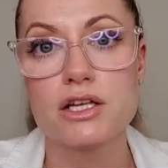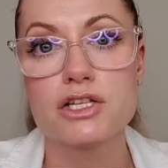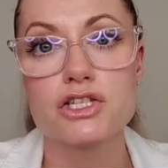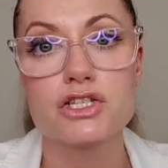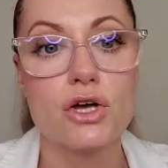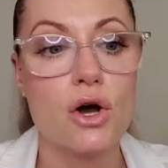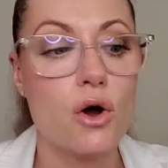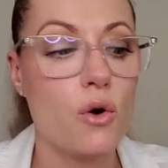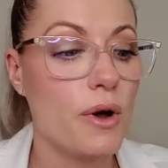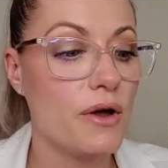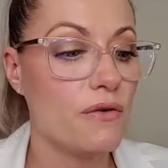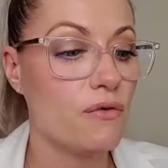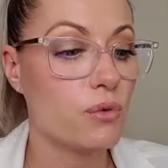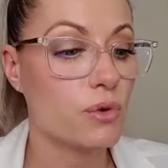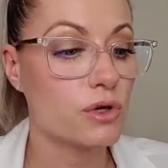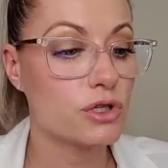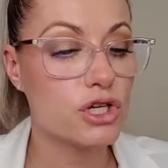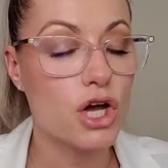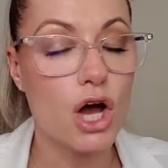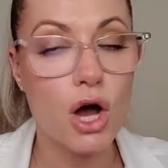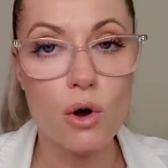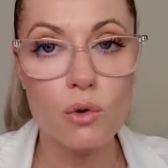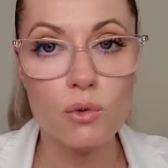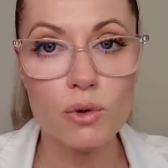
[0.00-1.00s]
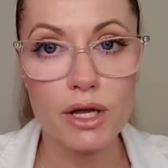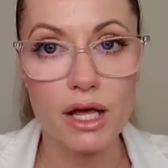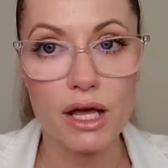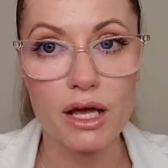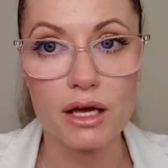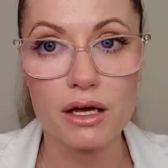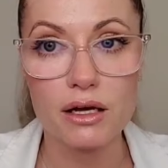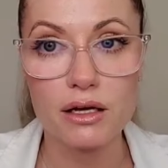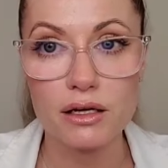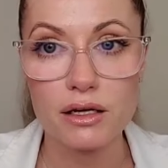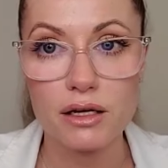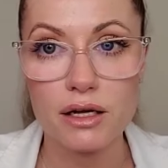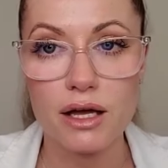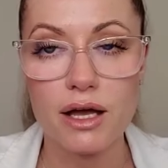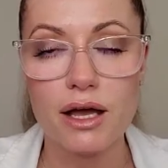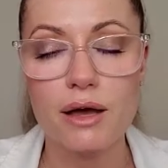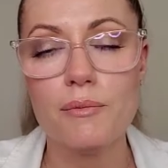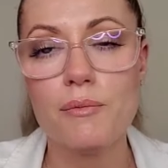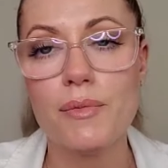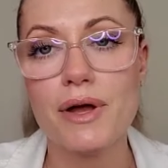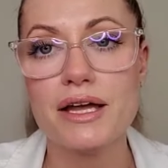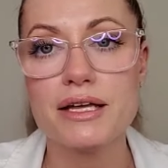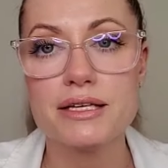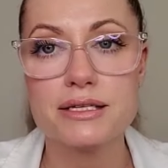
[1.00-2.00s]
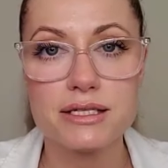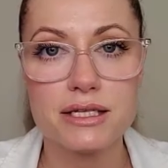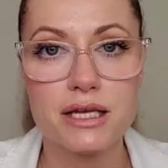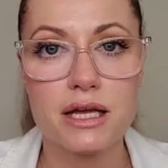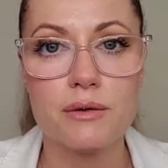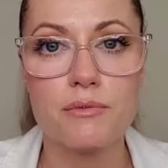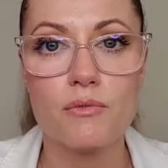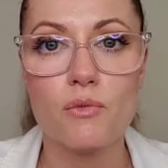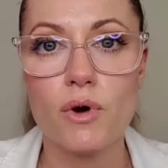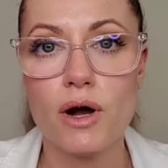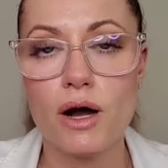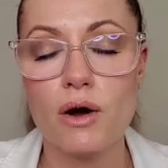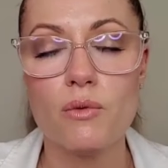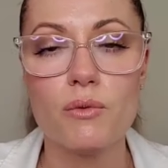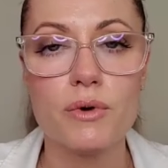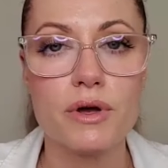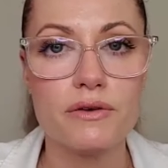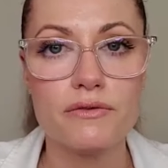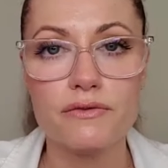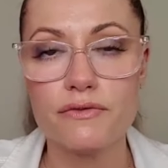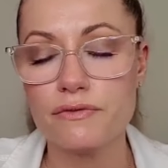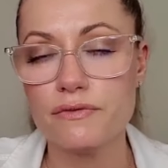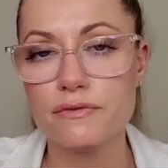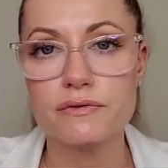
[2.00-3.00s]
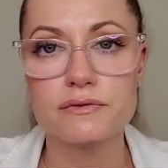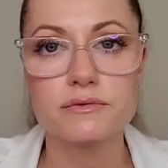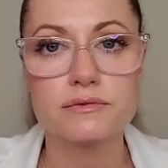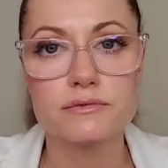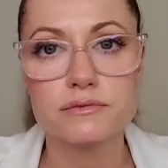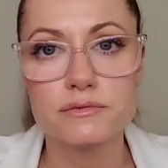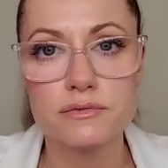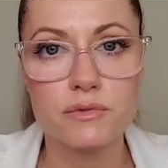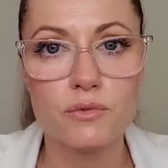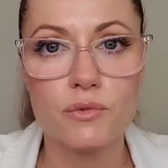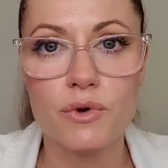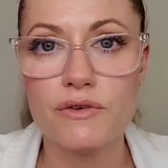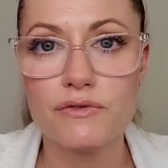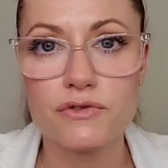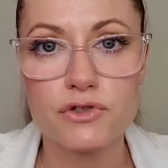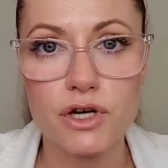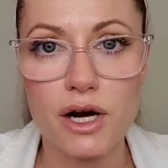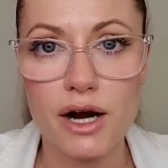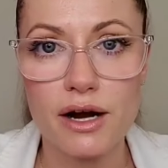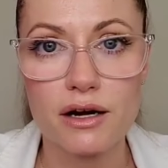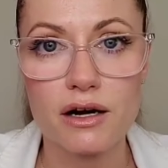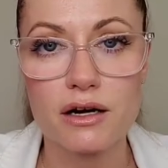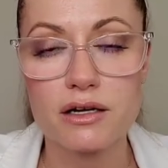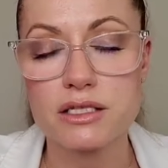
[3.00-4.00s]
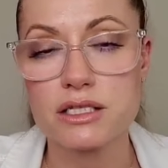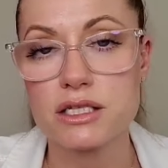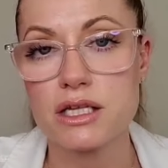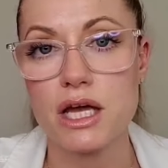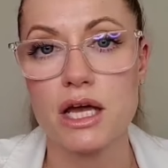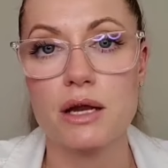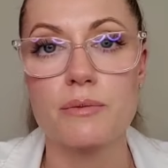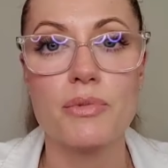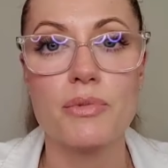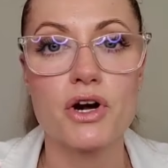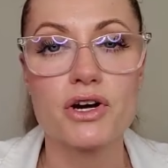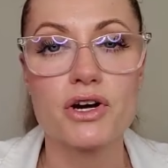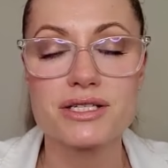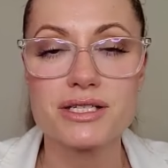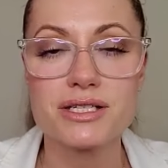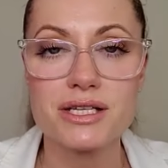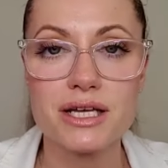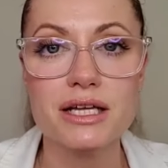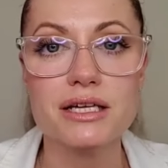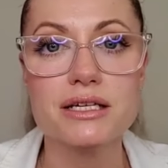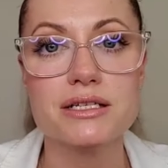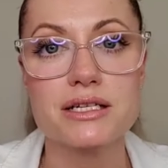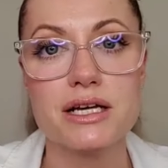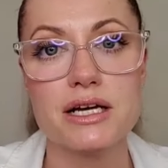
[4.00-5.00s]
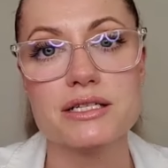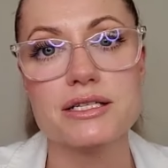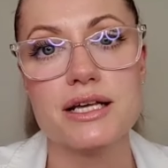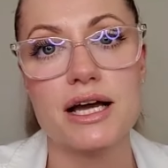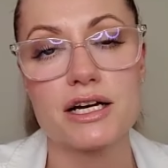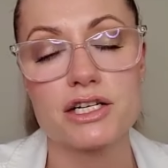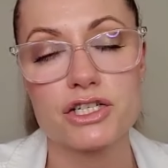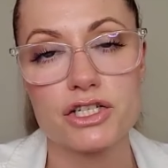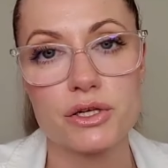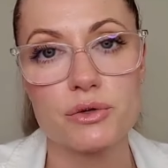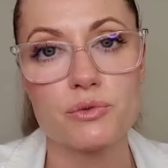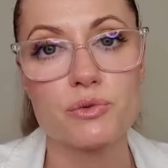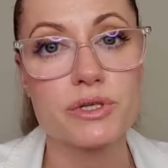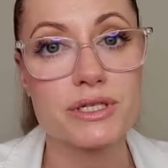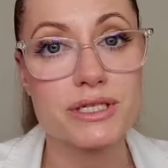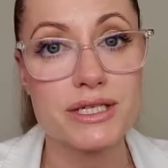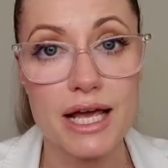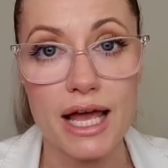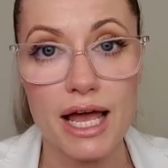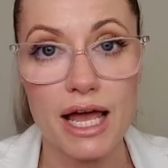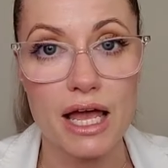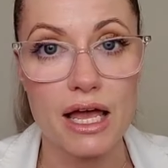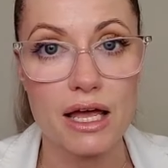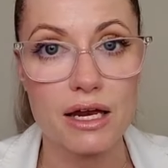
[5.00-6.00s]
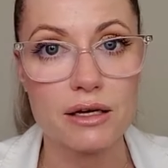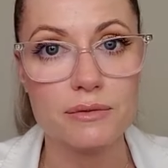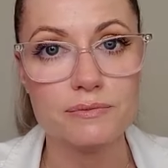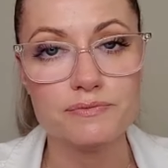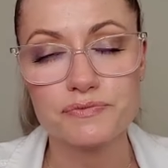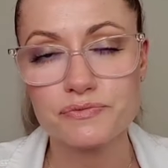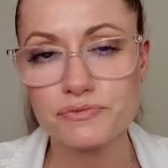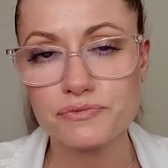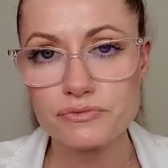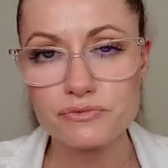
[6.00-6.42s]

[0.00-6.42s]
So if we're toning, it may seem, well, we've, we've dried our skin, but our skin does actually retain